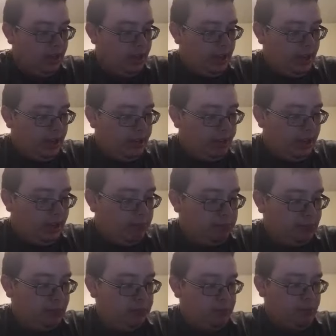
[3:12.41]
And
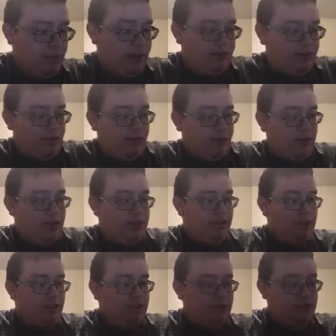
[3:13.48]
please pray for another